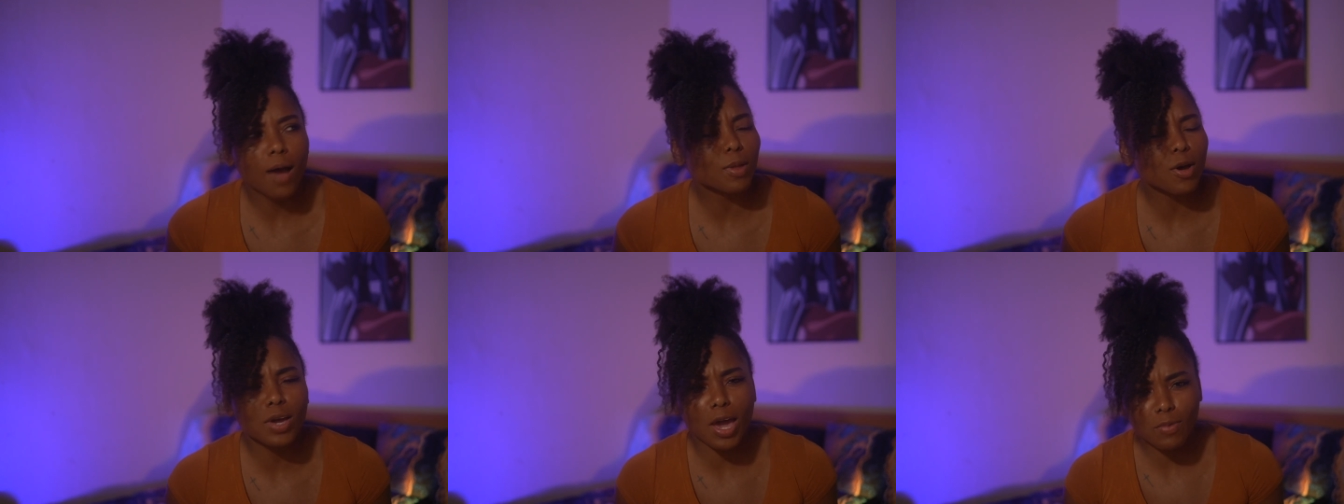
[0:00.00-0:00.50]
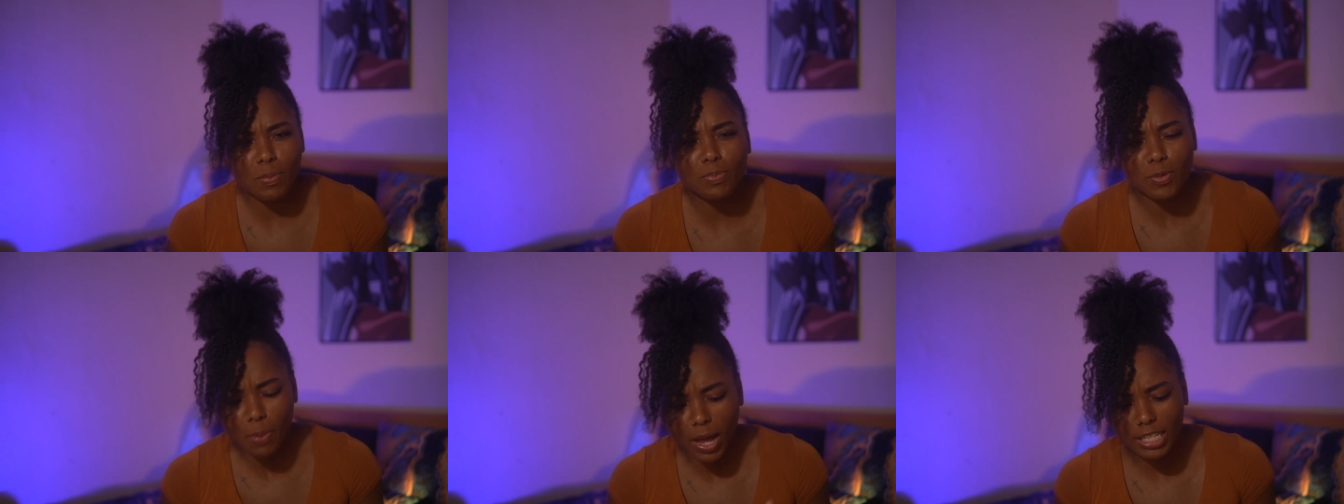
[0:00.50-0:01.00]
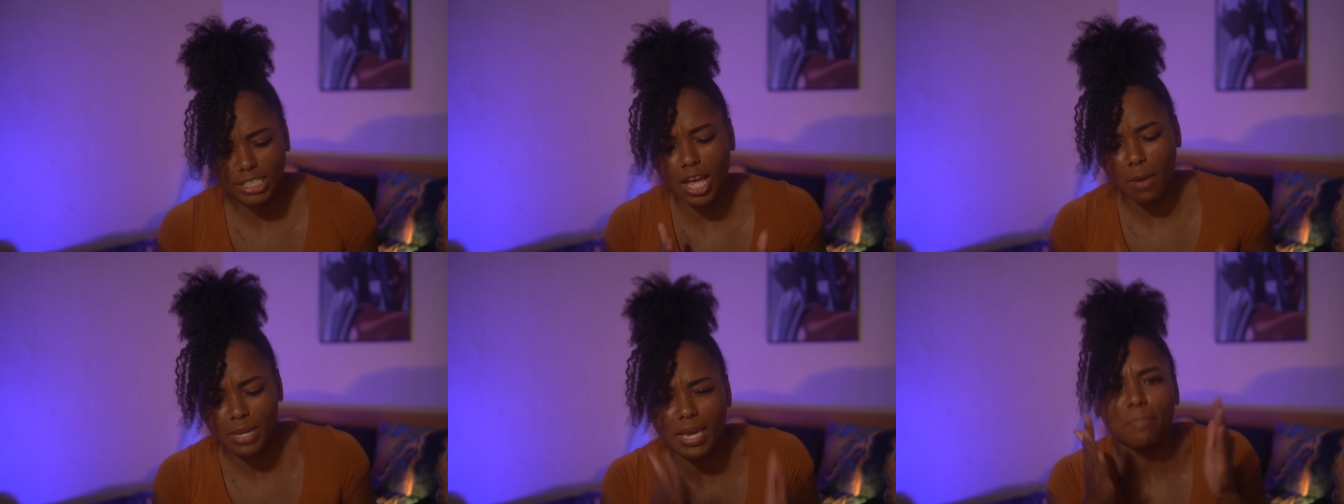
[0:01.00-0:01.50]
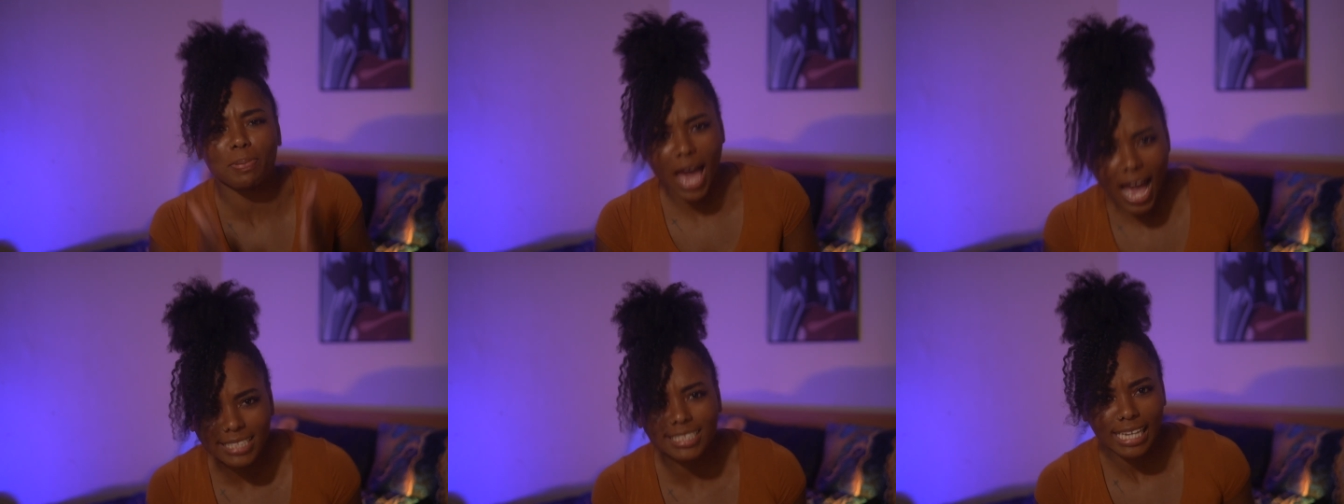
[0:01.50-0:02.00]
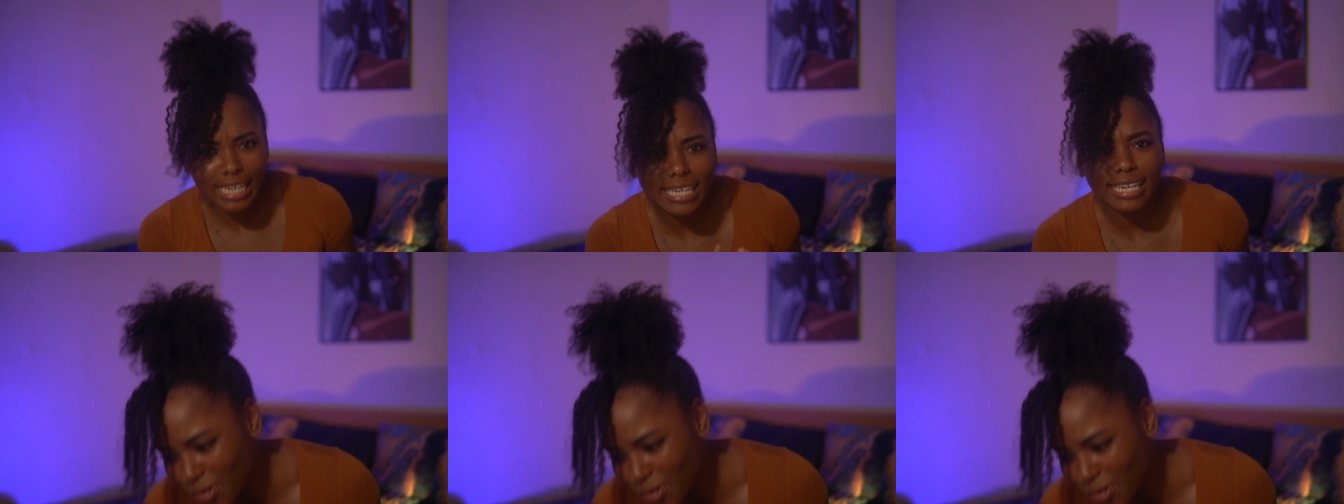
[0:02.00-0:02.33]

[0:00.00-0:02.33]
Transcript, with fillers: I okay, you probably saw me in passing.